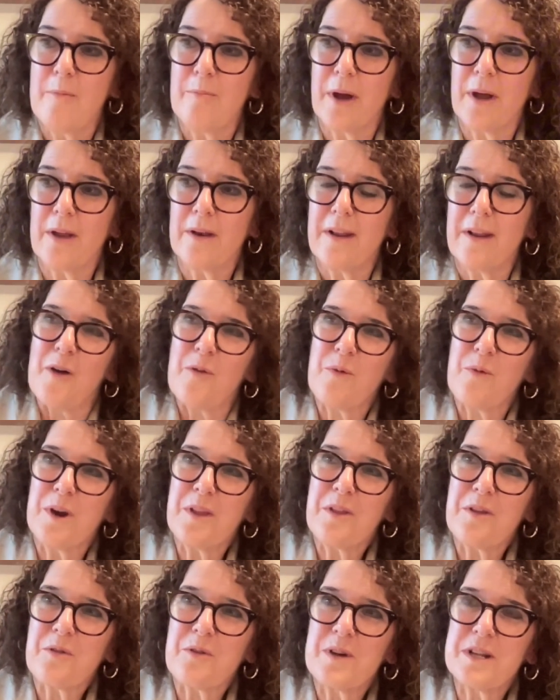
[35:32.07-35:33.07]
But one
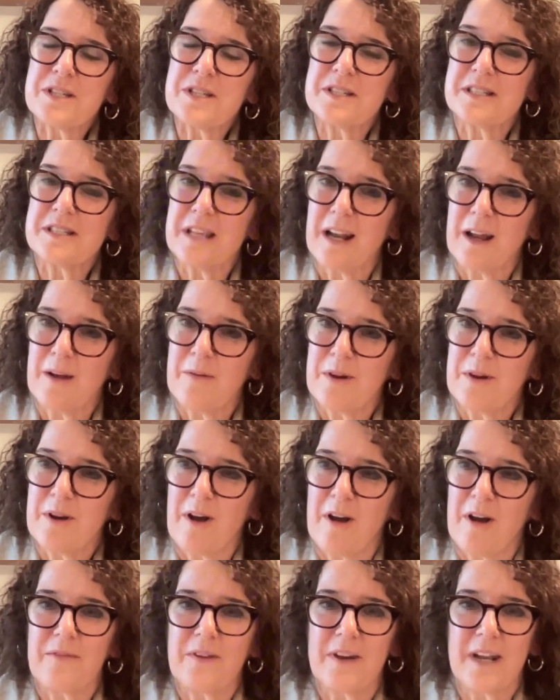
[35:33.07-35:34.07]
of the questions that I would
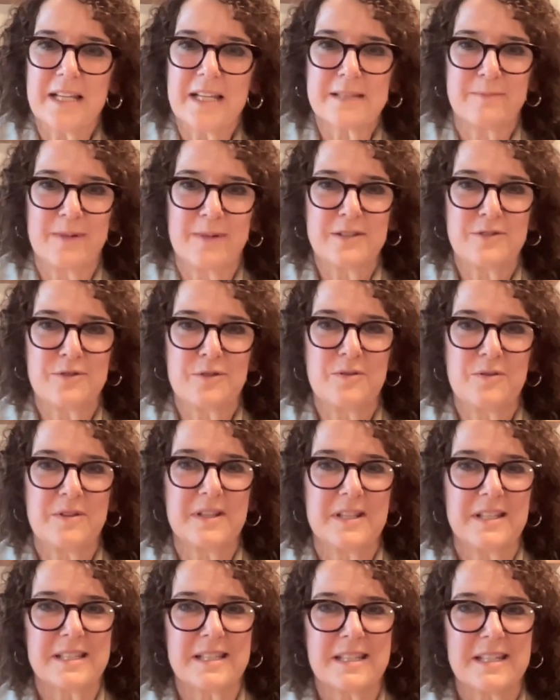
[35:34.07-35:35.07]
often ask my
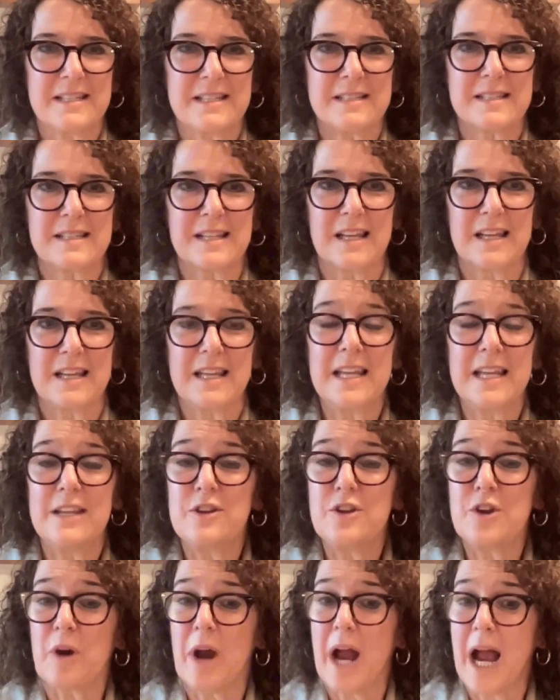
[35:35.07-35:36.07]
students is,
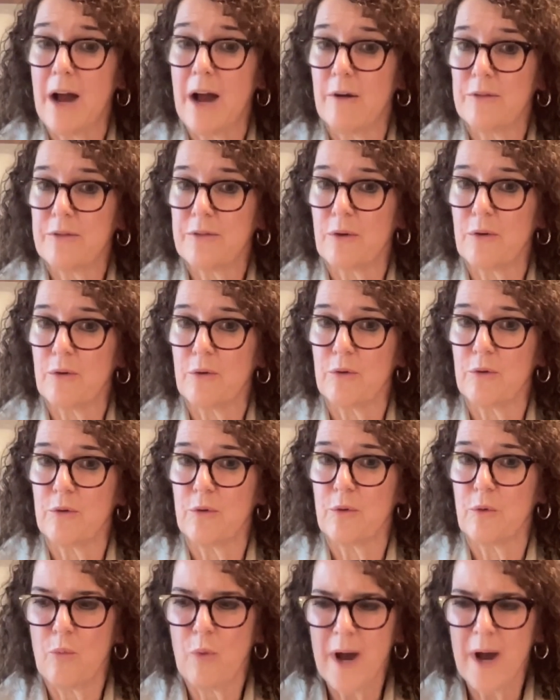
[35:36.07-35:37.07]
in your
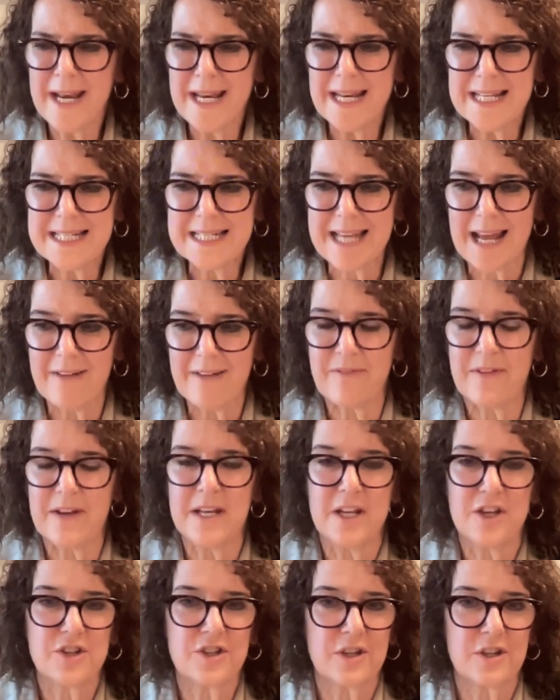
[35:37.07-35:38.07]
household, what
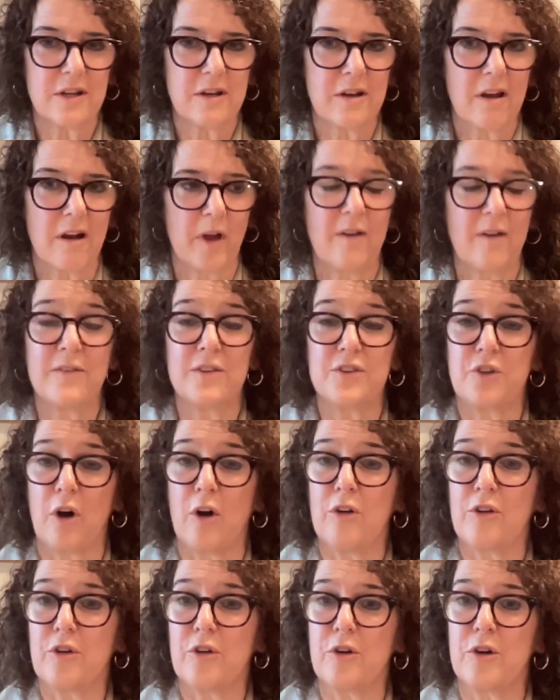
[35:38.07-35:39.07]
definition of
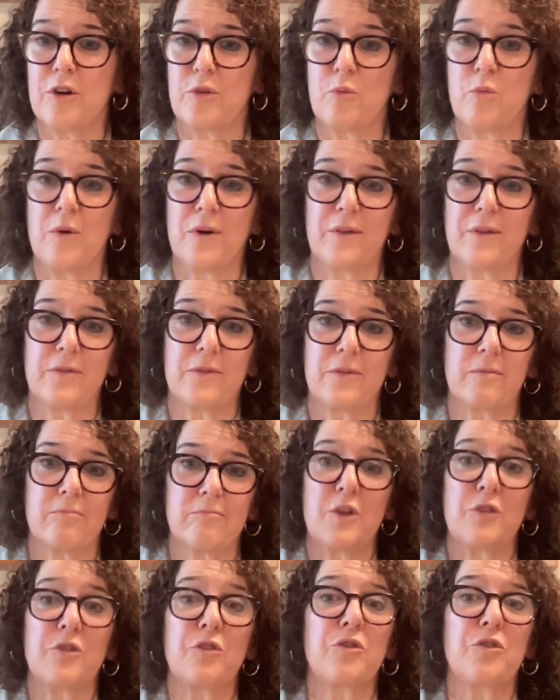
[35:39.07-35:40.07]
adulthood was
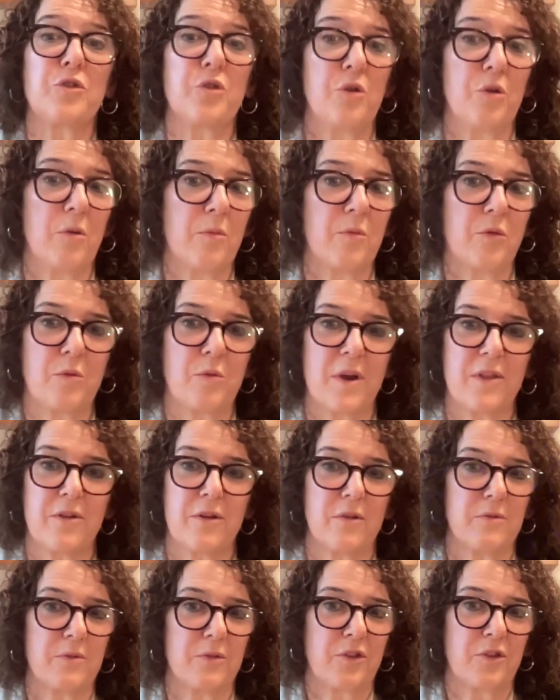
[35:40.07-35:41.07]
assumed,
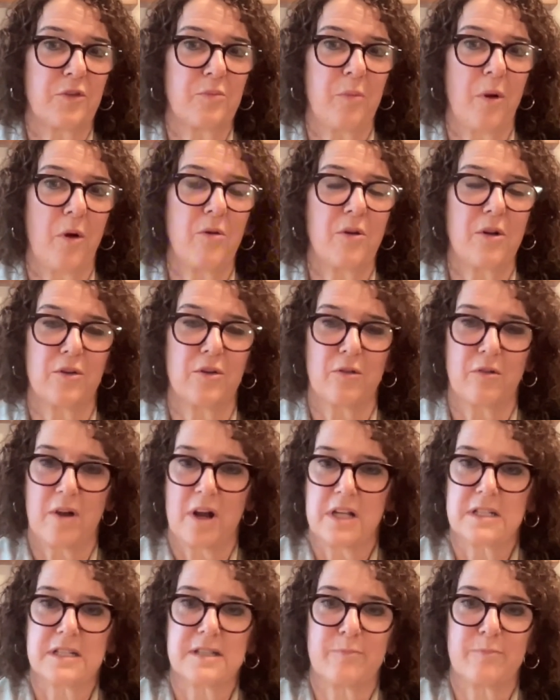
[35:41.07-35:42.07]
whether it was spoken or
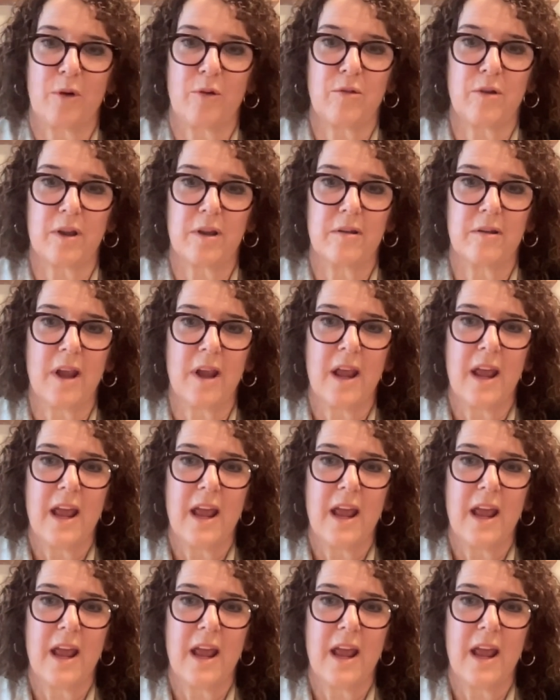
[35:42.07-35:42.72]
unspoken?